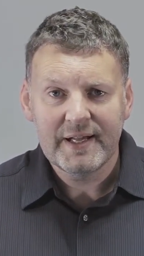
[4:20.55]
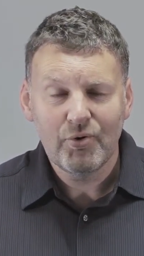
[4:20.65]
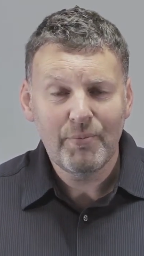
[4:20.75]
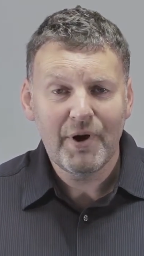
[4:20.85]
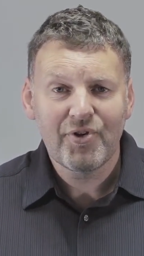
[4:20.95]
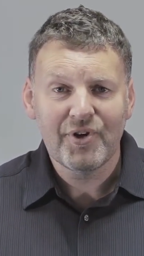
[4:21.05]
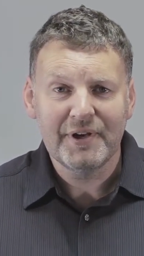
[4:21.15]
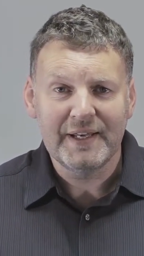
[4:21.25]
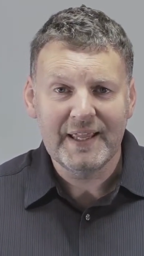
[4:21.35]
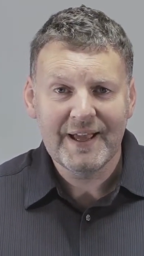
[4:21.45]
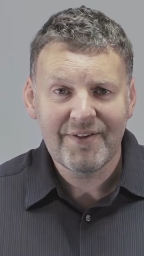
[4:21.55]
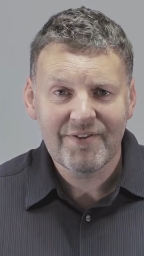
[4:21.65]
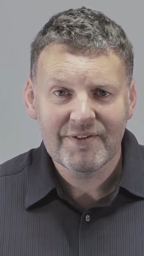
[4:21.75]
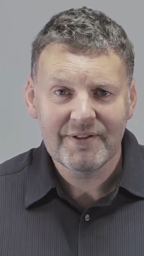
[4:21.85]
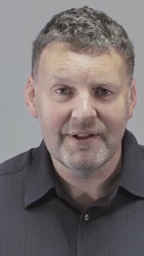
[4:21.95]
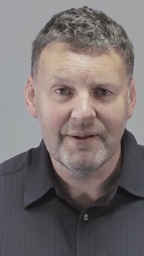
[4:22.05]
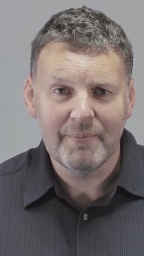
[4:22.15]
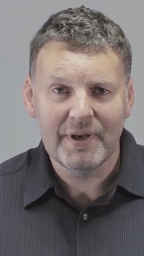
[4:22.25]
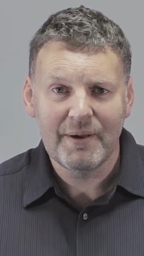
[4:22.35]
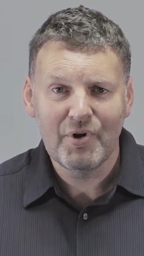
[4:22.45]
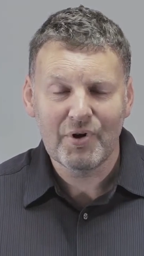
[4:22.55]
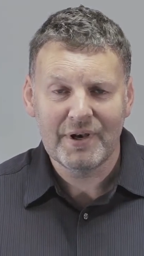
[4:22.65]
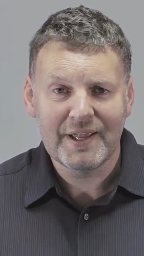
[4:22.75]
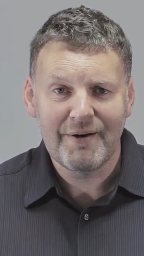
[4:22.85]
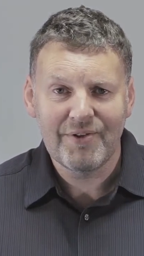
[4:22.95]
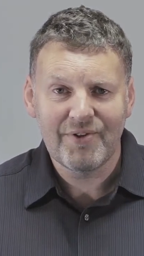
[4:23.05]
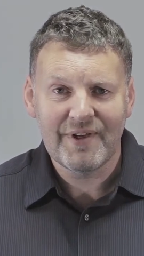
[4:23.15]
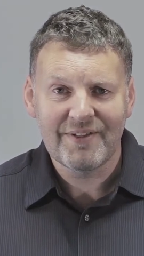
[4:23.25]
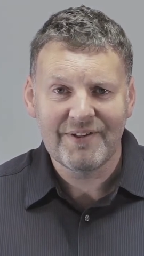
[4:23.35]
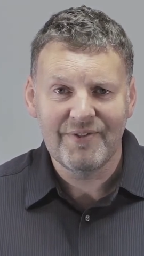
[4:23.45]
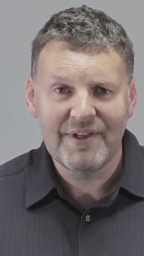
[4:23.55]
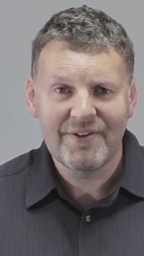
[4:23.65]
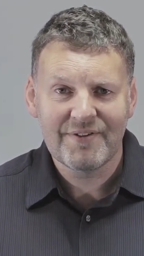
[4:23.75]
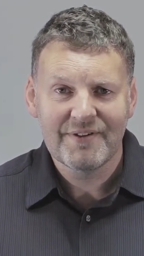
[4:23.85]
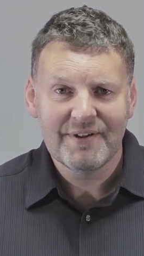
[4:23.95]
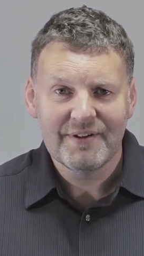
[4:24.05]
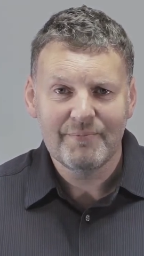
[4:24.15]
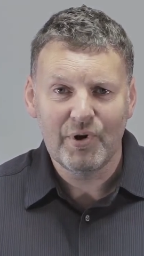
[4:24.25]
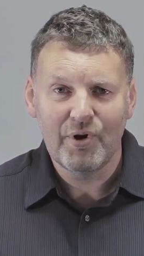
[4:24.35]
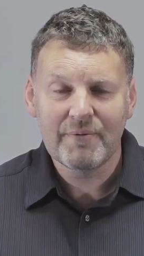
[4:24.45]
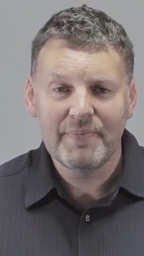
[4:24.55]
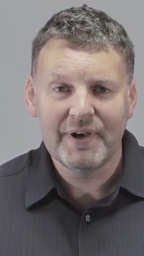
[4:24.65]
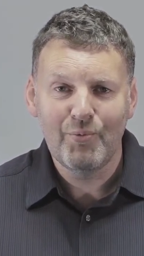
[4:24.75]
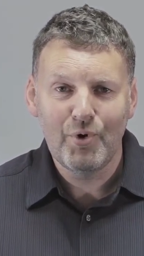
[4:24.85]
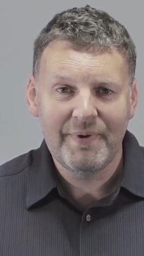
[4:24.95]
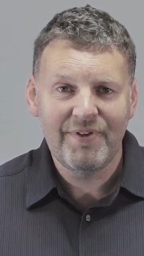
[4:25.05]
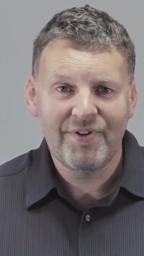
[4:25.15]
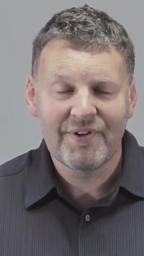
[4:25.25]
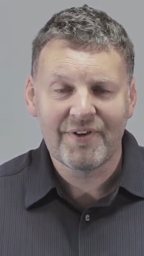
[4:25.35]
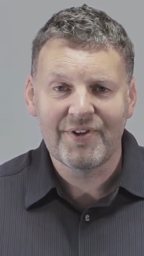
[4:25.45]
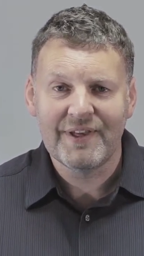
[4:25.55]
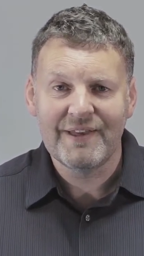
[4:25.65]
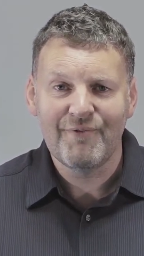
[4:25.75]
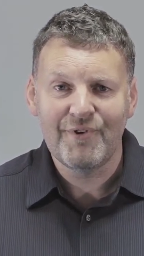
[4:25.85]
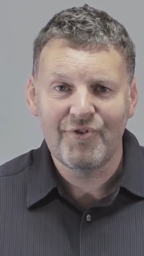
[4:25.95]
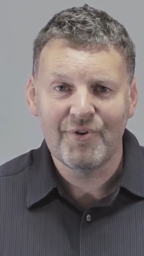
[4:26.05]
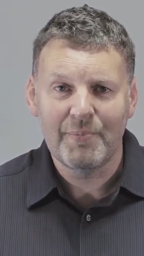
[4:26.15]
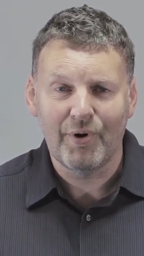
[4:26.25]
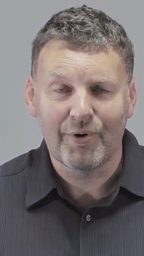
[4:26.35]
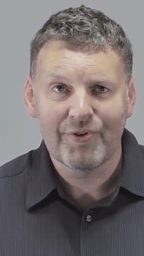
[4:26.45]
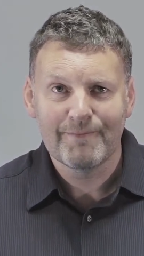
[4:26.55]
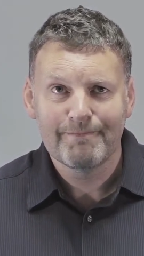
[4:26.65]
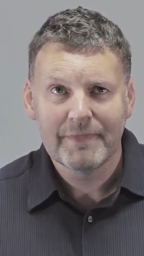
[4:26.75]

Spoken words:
Almost certainly yes, but I'm not going to go into that in this blog, but I will be discussing it in future blogs.